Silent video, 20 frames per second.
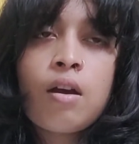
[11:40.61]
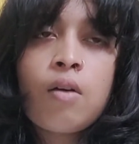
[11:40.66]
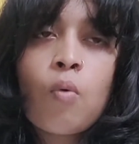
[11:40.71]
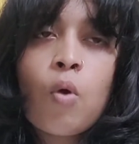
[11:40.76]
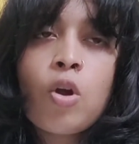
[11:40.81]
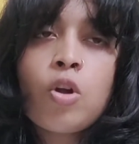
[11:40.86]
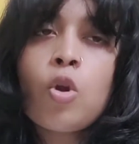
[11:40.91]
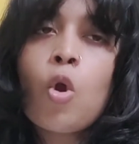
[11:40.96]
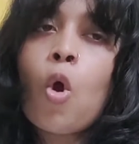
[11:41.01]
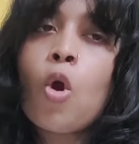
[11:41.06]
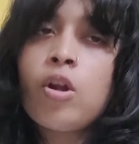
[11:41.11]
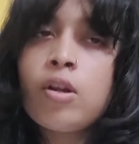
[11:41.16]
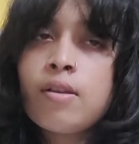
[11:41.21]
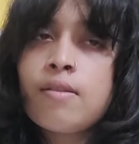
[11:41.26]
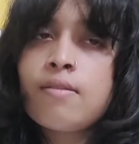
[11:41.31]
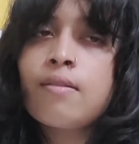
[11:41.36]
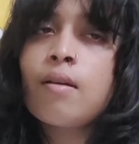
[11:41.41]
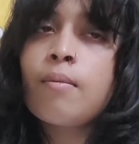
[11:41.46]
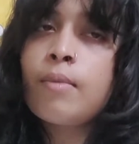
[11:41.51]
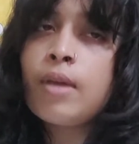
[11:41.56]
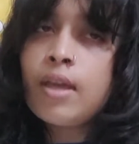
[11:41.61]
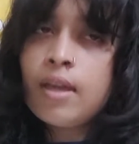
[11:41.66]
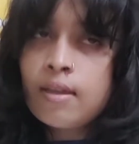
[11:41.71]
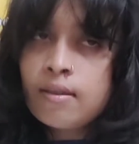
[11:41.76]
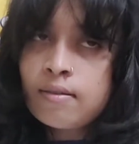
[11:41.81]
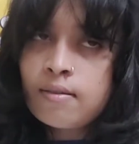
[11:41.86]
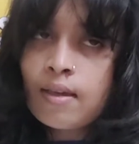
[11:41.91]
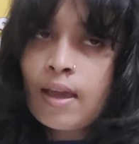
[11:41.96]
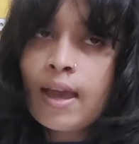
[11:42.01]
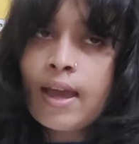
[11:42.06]
What autism
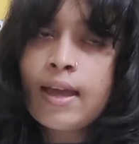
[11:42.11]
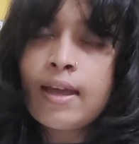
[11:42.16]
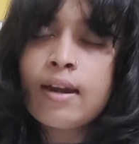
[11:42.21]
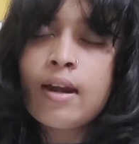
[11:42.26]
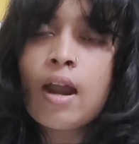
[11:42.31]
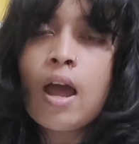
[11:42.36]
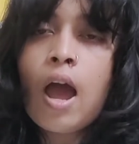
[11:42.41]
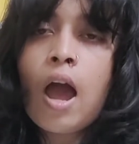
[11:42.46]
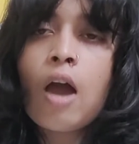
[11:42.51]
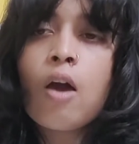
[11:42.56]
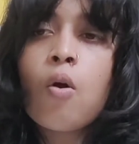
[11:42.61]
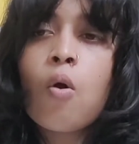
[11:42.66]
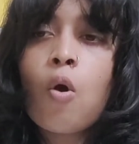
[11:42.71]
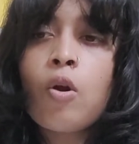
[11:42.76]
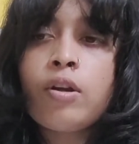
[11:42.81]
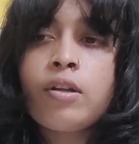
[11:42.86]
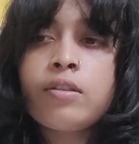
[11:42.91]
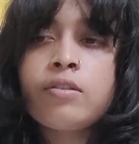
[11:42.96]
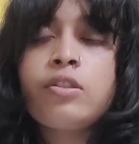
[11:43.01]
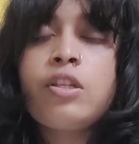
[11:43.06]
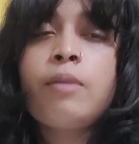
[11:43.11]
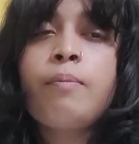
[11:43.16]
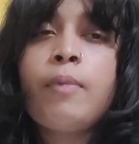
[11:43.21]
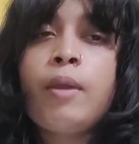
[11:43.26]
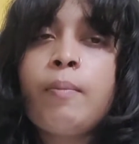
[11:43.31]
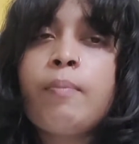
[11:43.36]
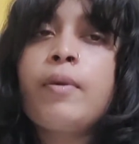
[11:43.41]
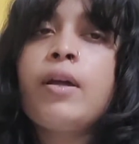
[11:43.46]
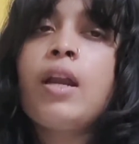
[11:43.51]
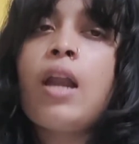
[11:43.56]
is and how autistic
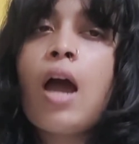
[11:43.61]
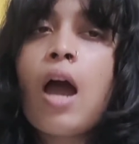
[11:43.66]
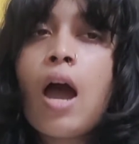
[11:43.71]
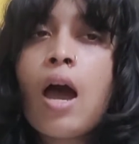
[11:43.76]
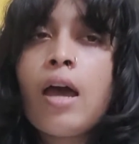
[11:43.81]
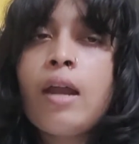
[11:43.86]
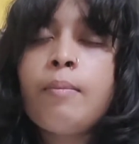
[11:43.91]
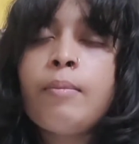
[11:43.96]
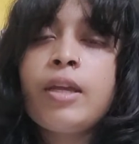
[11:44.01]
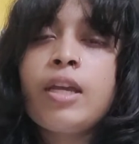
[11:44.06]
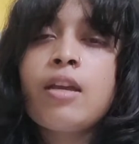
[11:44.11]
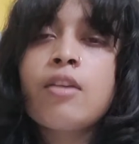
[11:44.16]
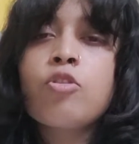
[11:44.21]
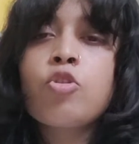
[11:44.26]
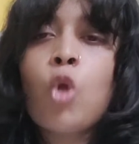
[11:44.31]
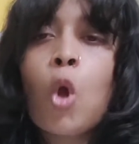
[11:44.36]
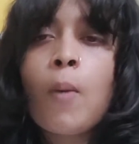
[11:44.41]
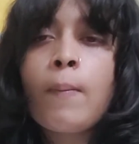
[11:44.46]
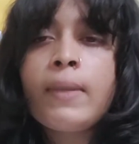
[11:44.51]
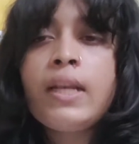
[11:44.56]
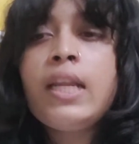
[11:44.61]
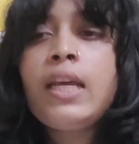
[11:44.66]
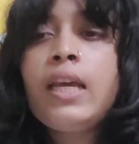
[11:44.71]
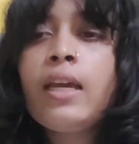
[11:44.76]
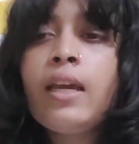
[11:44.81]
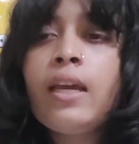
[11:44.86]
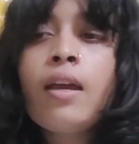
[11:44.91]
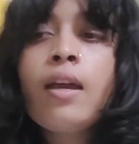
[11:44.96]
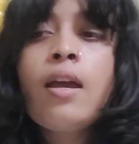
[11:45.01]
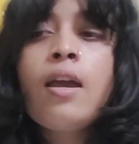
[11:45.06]
people are, because
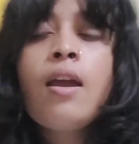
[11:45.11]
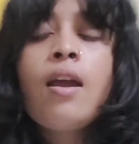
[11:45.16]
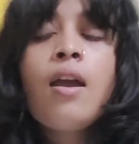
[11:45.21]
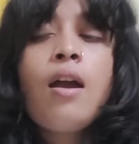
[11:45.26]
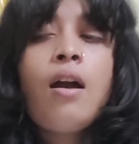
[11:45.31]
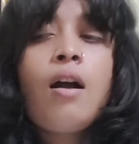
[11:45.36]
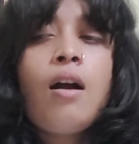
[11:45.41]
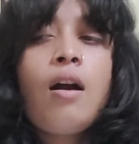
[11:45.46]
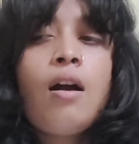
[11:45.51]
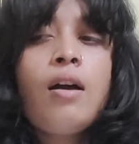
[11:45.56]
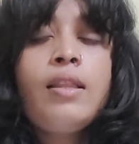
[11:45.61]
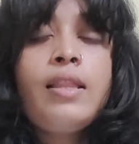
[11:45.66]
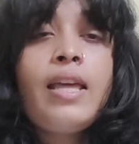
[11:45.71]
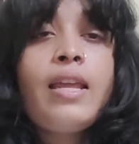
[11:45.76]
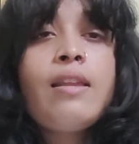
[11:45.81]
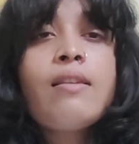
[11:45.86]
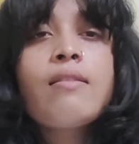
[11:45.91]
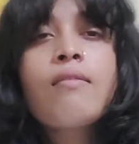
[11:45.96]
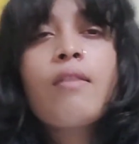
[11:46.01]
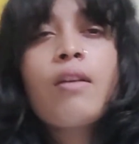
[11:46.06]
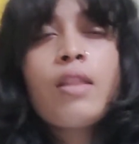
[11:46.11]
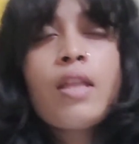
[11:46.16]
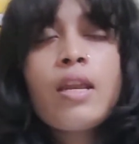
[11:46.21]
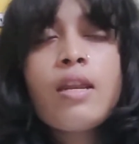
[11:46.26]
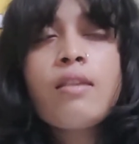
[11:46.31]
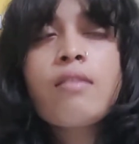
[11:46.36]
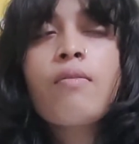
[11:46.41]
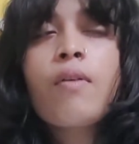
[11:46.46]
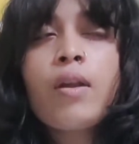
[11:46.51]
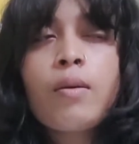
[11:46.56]
normally there
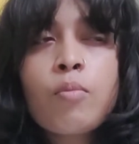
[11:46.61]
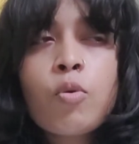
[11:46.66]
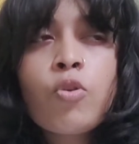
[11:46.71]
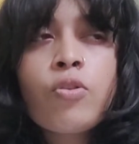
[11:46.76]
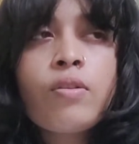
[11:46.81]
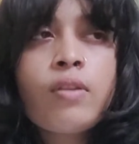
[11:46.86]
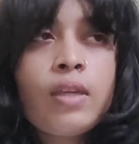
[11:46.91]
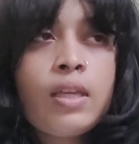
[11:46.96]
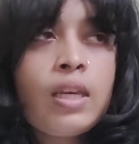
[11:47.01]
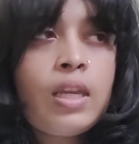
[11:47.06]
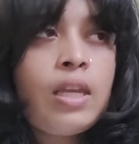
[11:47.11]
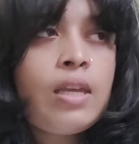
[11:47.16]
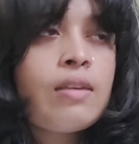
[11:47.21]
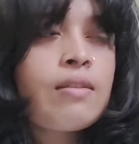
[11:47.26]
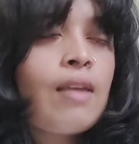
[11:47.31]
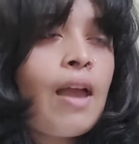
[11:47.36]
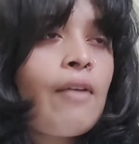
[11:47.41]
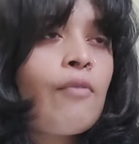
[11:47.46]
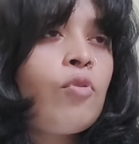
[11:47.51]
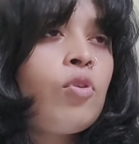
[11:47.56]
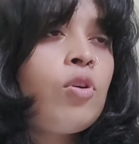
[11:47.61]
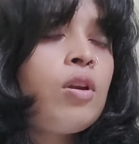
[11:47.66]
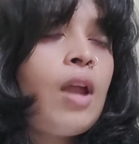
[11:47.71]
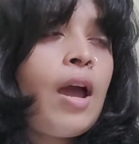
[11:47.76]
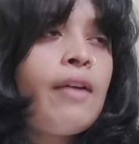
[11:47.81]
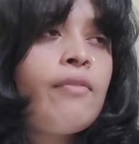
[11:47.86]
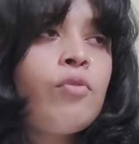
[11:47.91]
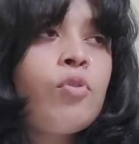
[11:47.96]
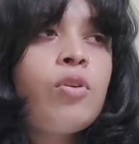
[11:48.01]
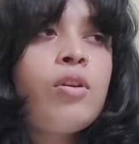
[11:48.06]
is one more series I
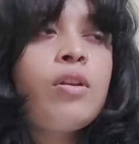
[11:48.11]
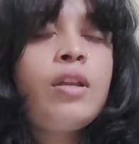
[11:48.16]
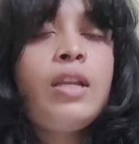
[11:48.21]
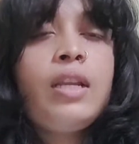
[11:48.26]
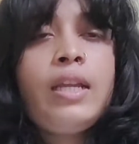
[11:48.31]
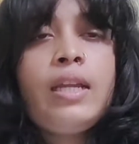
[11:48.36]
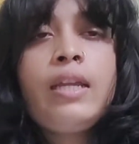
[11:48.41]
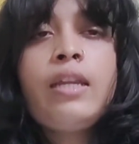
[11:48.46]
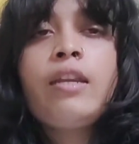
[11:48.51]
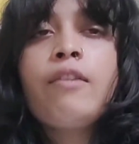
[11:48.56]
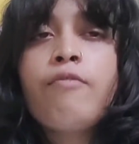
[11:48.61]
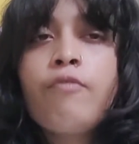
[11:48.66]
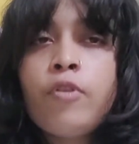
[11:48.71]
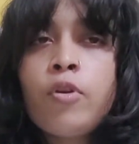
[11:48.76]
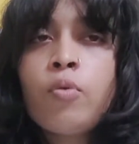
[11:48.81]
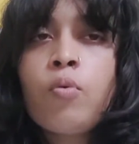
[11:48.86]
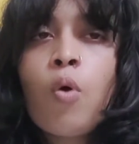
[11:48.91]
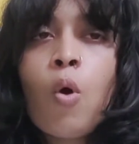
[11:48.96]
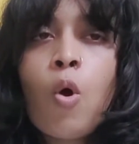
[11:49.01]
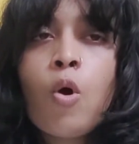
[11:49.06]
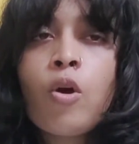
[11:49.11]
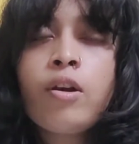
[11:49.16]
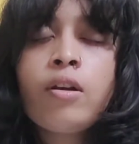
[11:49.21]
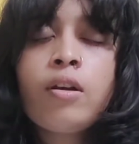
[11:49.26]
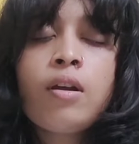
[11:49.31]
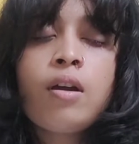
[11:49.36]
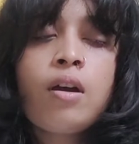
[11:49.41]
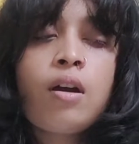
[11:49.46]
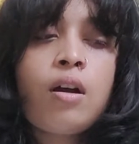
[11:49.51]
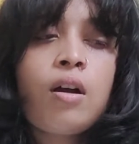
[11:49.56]
would really review
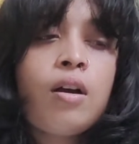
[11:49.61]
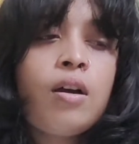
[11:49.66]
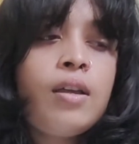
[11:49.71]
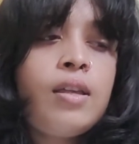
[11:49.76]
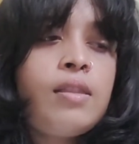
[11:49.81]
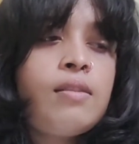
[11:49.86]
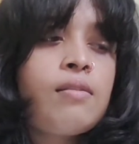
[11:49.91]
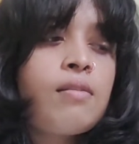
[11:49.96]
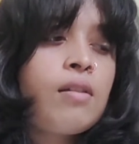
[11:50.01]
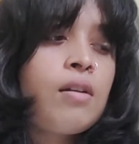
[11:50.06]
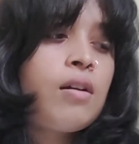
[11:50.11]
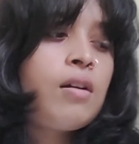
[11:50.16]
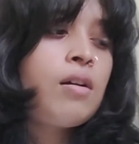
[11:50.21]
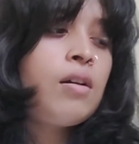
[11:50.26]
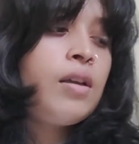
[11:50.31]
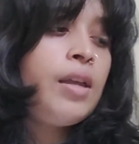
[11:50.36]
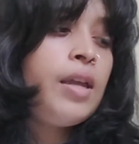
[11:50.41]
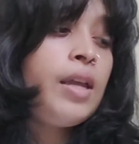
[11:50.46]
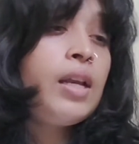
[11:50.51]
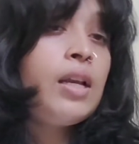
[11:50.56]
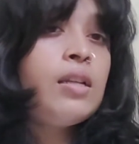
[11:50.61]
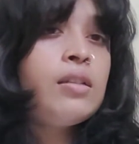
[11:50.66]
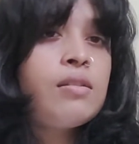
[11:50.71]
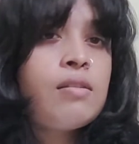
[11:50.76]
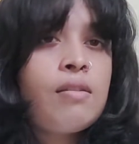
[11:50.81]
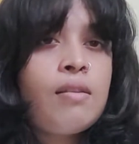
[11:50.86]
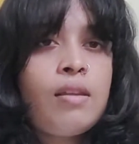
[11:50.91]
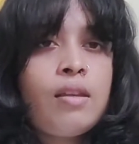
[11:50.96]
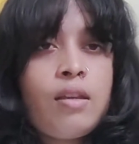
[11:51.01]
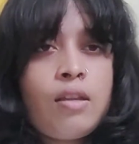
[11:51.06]
on. It's a English
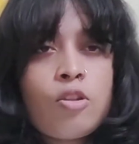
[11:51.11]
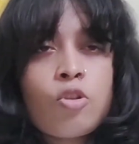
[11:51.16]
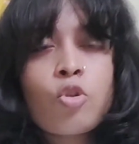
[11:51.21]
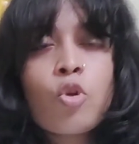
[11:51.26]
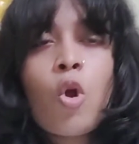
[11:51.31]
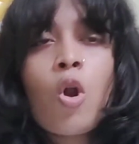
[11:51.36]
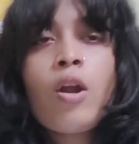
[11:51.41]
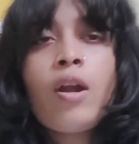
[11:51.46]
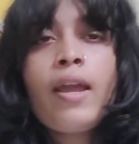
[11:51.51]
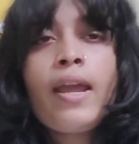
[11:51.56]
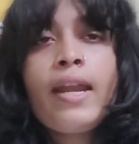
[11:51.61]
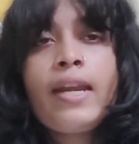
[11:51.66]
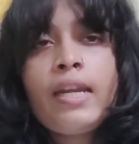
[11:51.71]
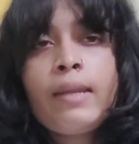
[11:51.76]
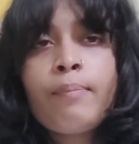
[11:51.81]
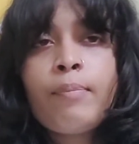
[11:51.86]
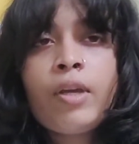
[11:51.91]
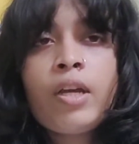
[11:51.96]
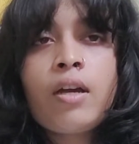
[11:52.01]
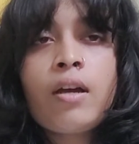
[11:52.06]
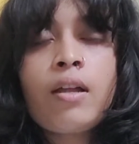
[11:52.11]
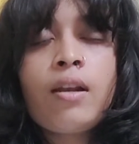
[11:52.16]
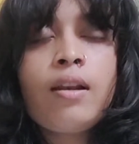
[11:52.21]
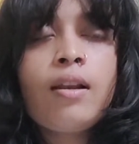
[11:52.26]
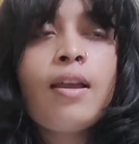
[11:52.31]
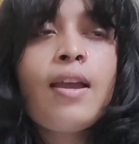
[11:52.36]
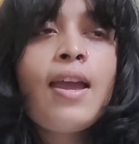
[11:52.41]
series called Atypical.